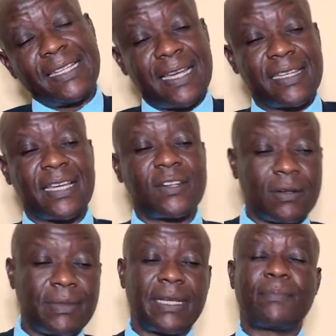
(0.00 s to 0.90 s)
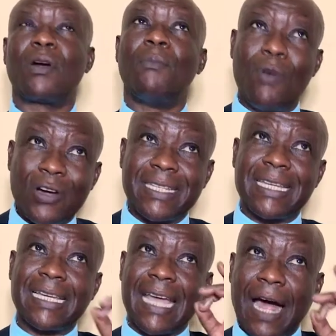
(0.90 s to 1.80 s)
and gentlemen,
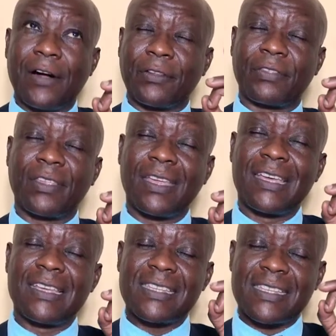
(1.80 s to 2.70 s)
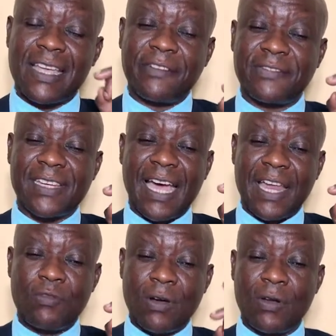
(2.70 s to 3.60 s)
promoting health, safety,
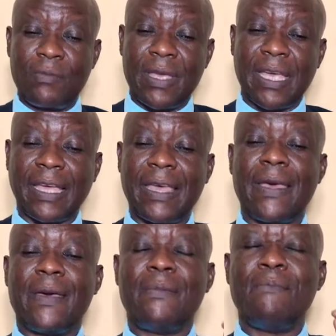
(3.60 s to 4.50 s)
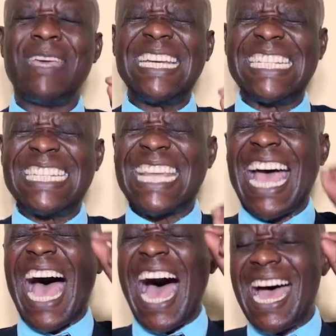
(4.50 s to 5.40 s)
and well-being means
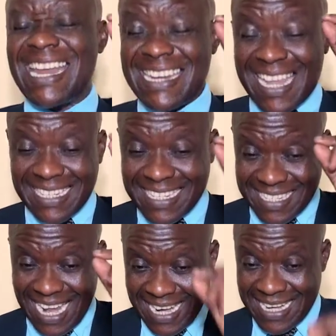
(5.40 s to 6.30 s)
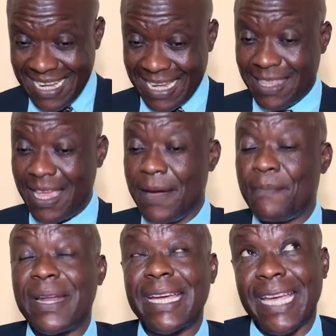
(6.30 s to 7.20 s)
understanding the
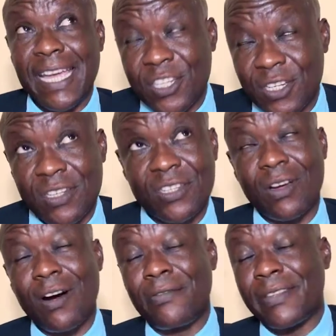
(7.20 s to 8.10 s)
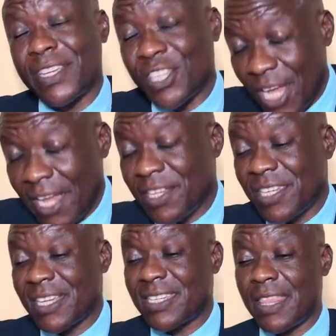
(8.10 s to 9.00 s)
implications of the
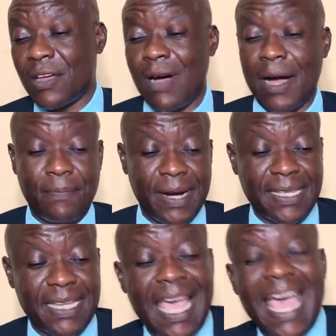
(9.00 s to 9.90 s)
changes at the workplace